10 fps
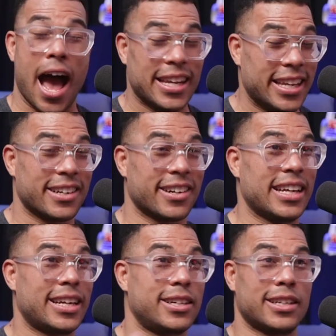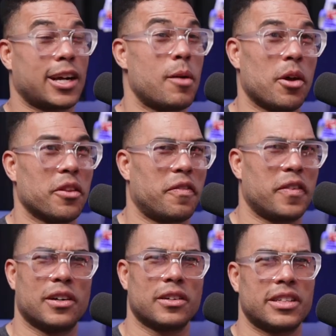literally couldn't come on the
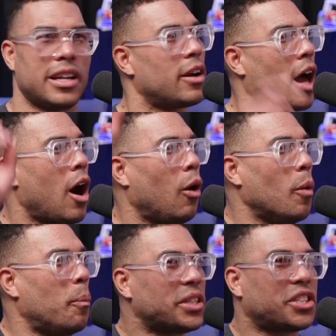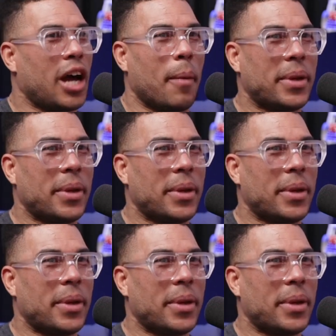field. Yeah. And they're like, oh, we'll put you up.